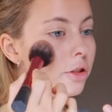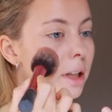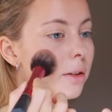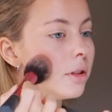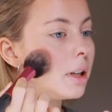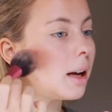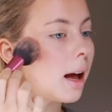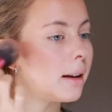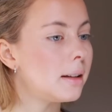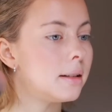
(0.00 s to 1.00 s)
really
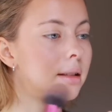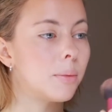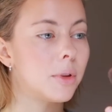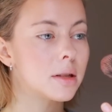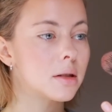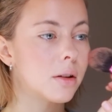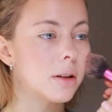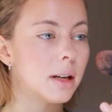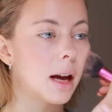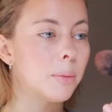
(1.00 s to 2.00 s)
lightly tap this
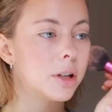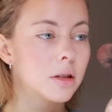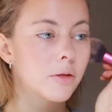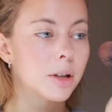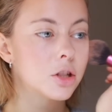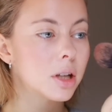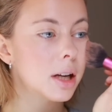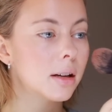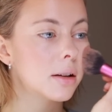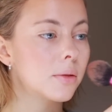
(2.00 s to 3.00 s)
on the apples of my
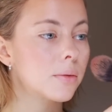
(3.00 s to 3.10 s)
cheek.